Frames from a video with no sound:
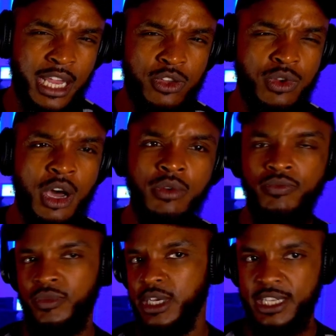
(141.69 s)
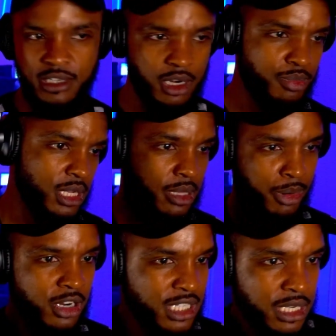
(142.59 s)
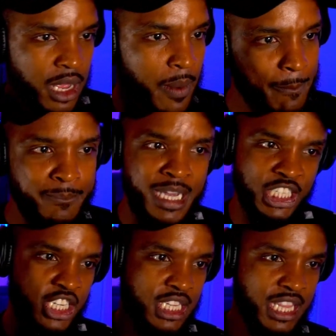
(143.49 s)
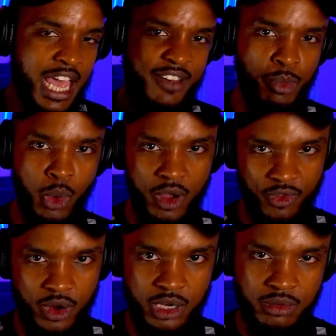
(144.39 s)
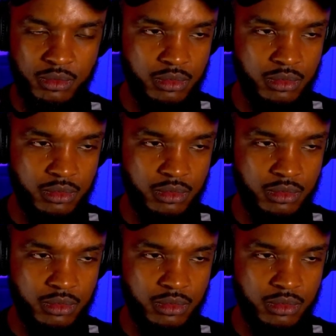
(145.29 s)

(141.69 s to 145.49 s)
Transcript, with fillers: Now you know it's gonna be the person mentioning they have a boyfriend.